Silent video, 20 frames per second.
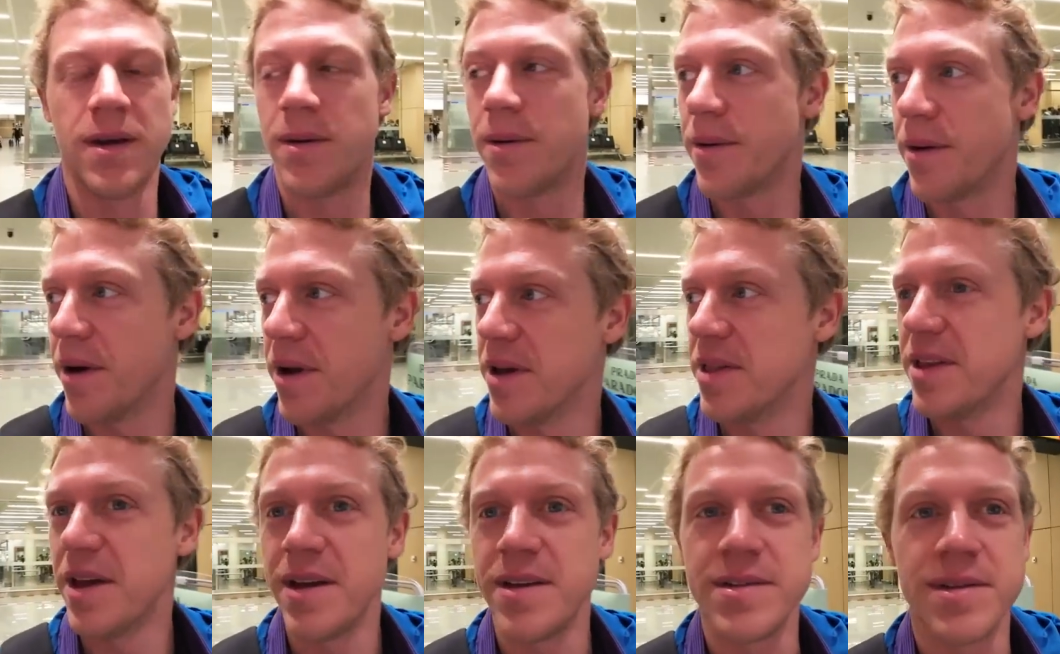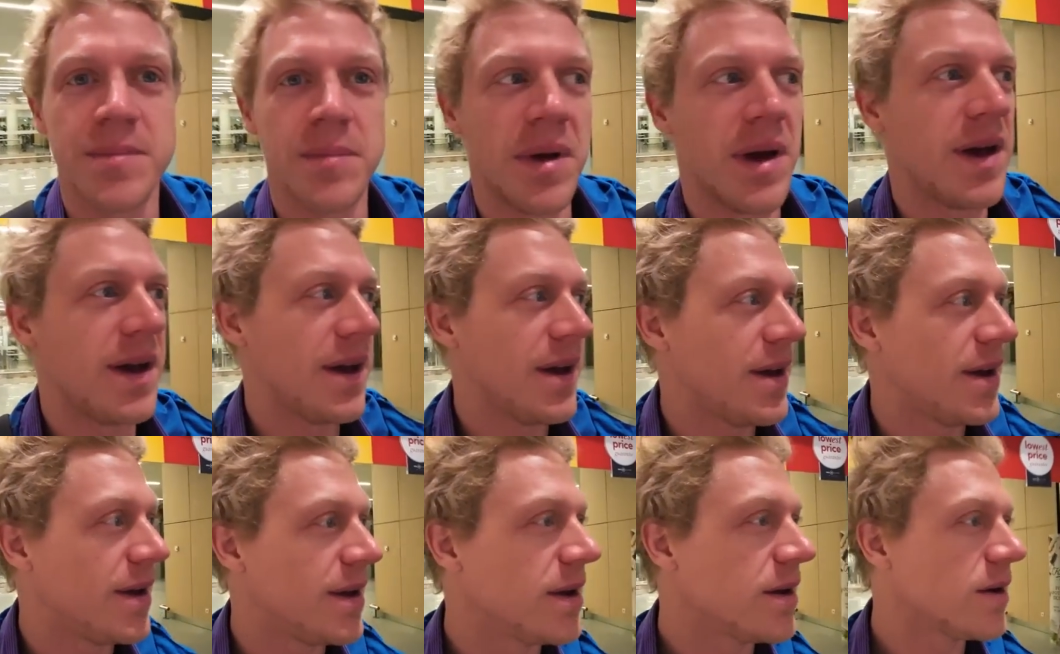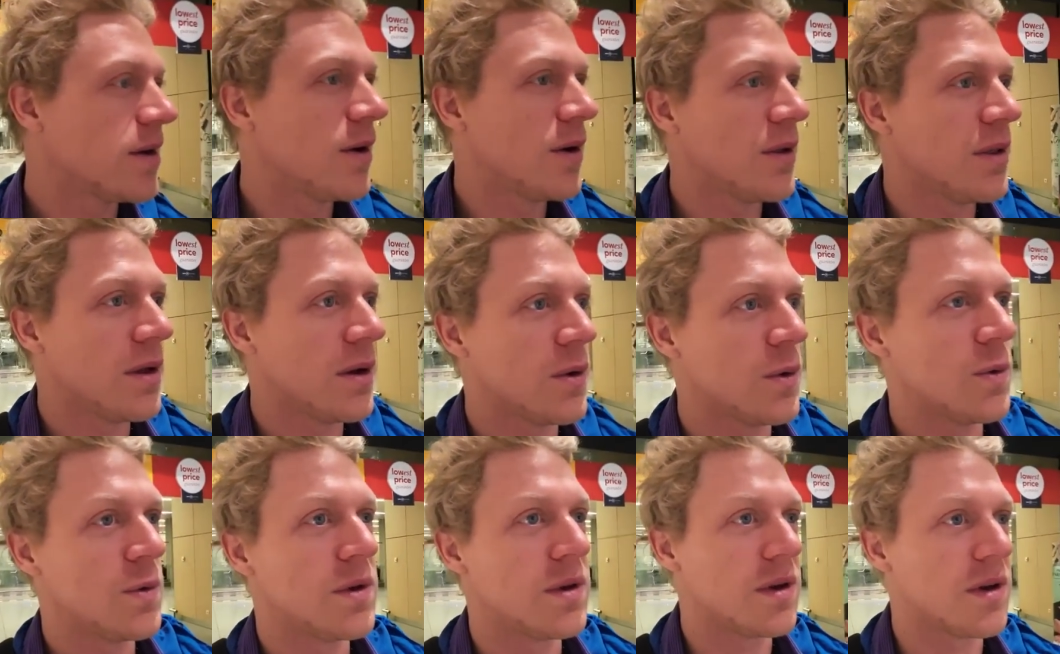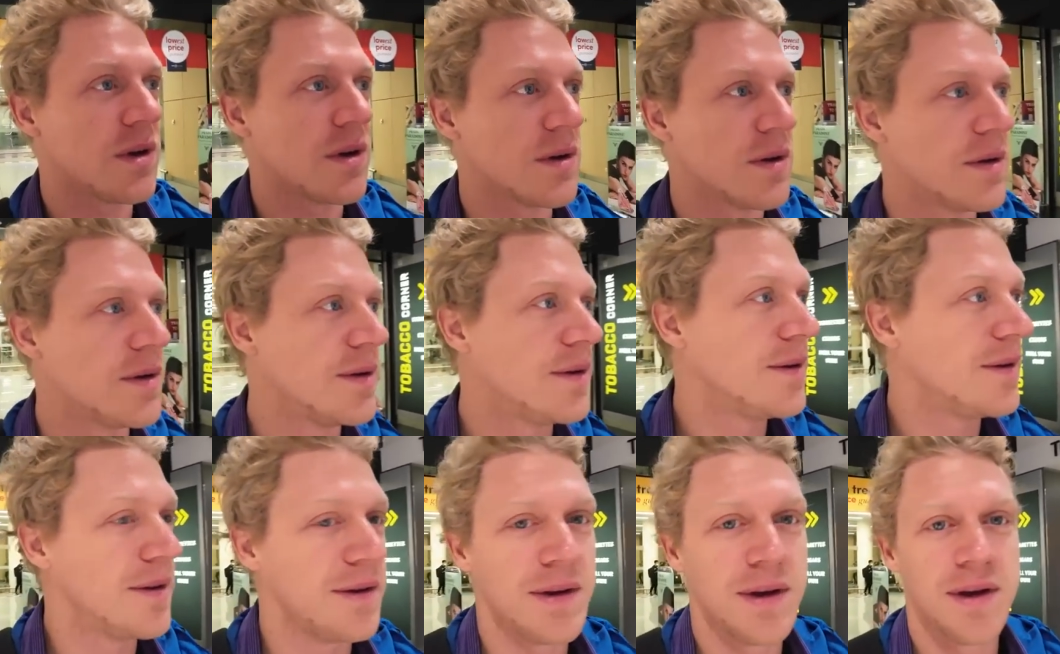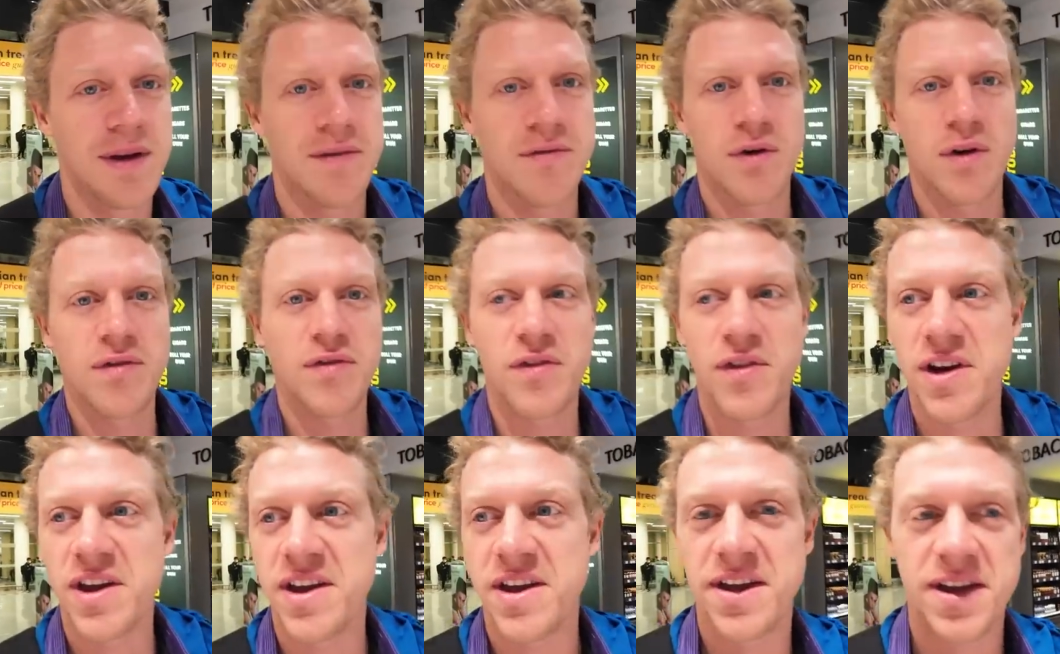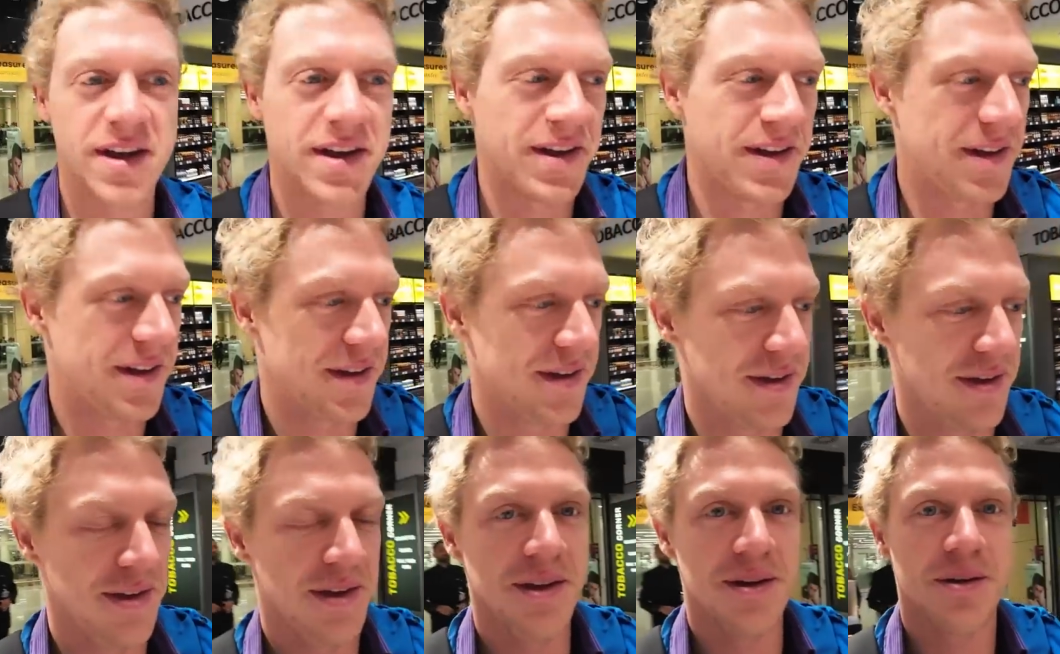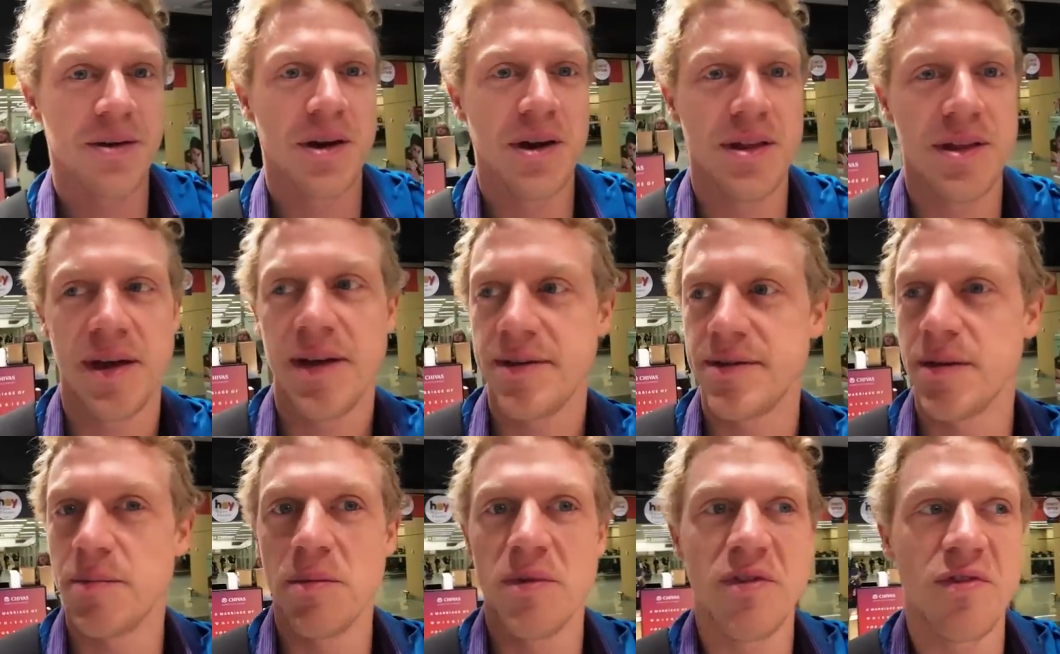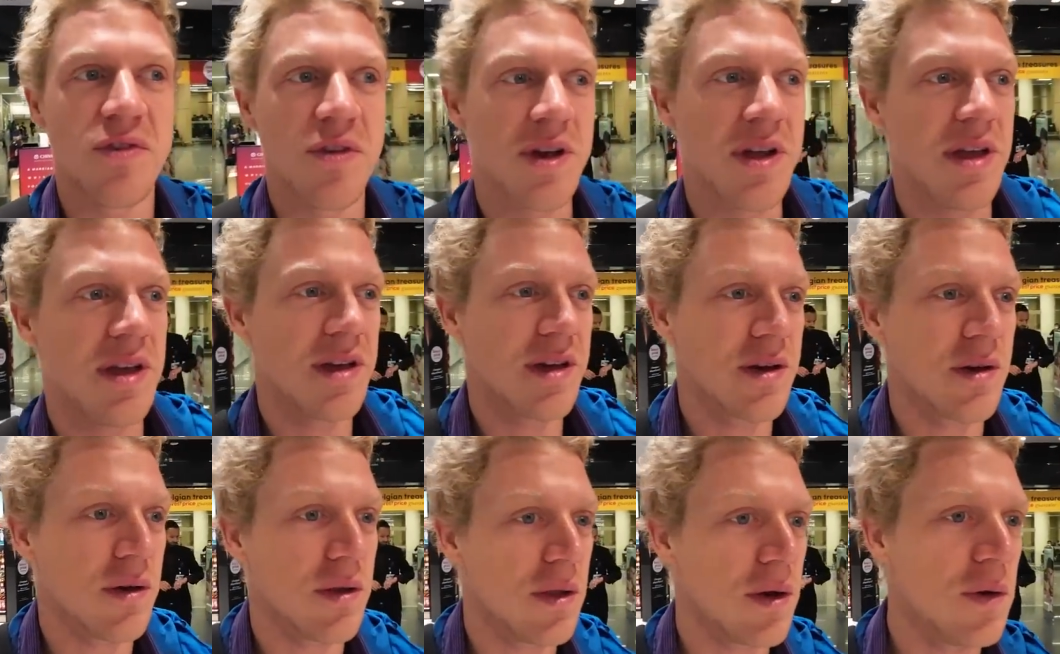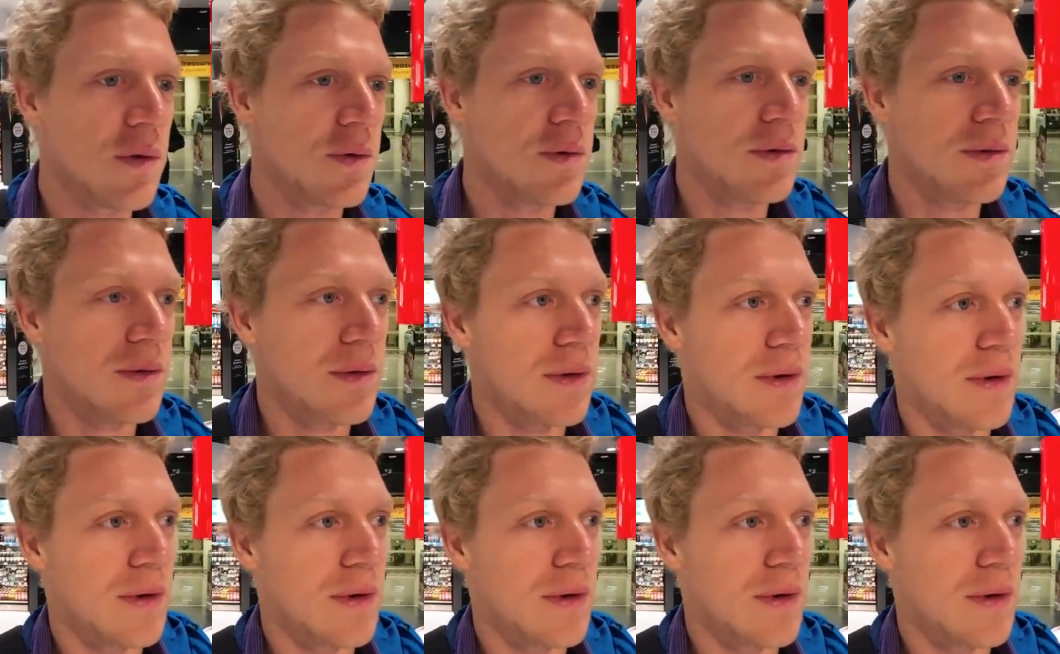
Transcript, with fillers: We're gonna take some uh, cologne here for free. We're gonna take some free cologne.